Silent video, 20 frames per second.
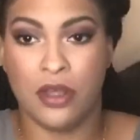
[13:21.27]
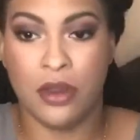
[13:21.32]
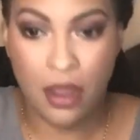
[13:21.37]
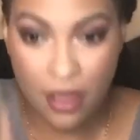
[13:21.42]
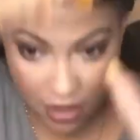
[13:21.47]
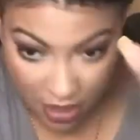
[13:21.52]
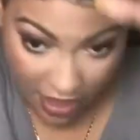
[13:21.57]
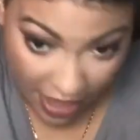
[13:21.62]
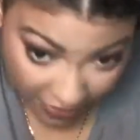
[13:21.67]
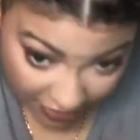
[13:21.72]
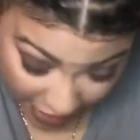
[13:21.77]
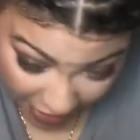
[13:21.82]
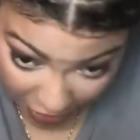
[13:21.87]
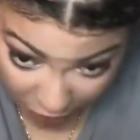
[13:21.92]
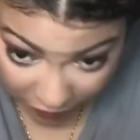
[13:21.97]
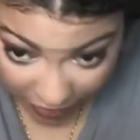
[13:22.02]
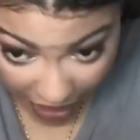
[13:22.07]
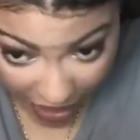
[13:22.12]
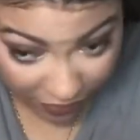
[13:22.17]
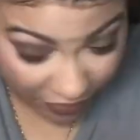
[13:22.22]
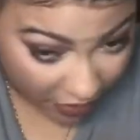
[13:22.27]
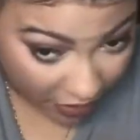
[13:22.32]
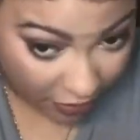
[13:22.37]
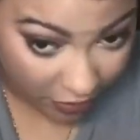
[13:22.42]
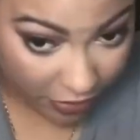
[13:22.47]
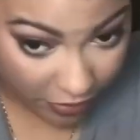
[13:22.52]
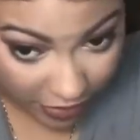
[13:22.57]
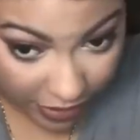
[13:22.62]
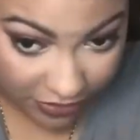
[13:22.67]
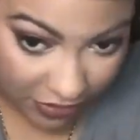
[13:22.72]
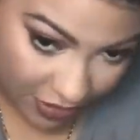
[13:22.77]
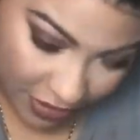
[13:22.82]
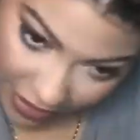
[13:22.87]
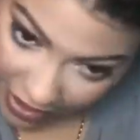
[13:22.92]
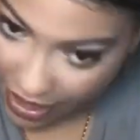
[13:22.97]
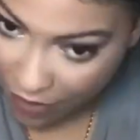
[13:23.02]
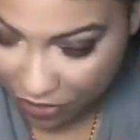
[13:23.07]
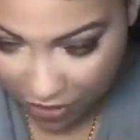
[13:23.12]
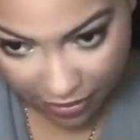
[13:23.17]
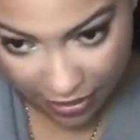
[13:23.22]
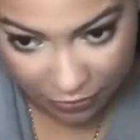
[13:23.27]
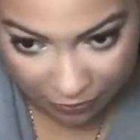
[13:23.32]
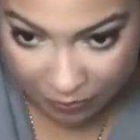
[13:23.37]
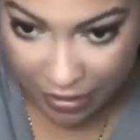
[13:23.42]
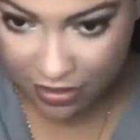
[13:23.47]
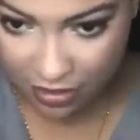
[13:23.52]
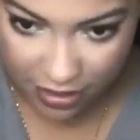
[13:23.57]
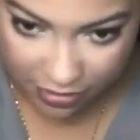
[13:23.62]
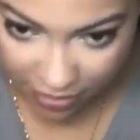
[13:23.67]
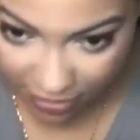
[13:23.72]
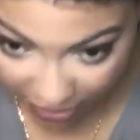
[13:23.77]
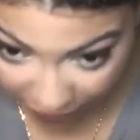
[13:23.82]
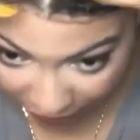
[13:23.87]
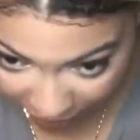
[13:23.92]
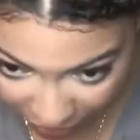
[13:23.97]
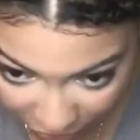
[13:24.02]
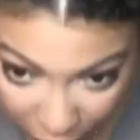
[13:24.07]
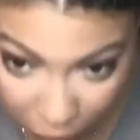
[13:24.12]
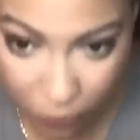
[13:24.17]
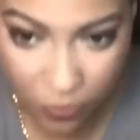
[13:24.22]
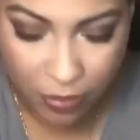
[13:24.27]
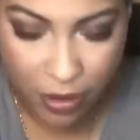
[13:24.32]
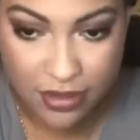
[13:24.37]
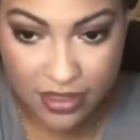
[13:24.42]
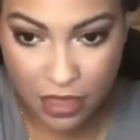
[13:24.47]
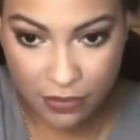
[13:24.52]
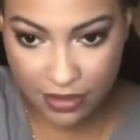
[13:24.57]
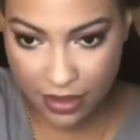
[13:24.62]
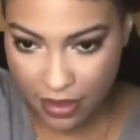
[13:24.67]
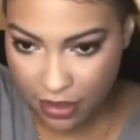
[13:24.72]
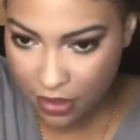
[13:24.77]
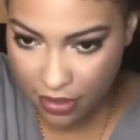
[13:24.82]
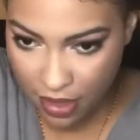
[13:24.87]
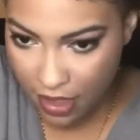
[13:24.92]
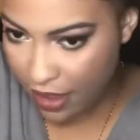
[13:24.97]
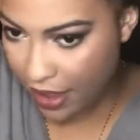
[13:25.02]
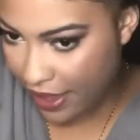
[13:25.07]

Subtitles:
just to bring my natural hair down, because my natural hair got really, really frizzy at this point.